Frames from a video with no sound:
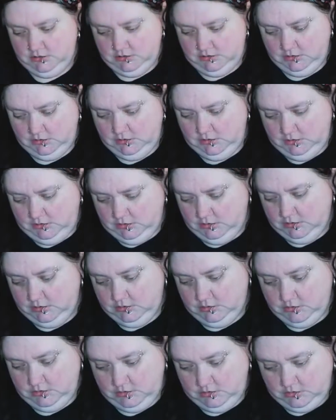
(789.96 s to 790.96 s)

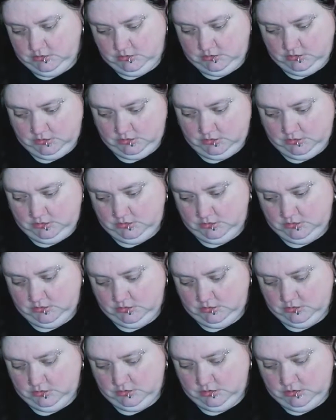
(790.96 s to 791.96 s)

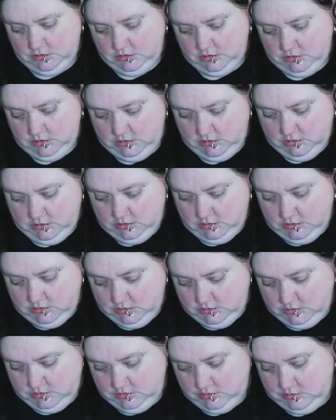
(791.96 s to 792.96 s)

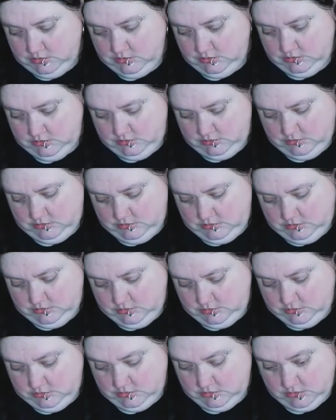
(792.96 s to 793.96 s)

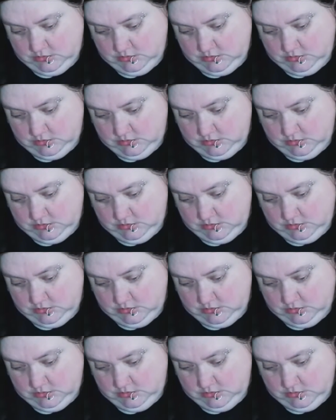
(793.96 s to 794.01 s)
Nothing is said.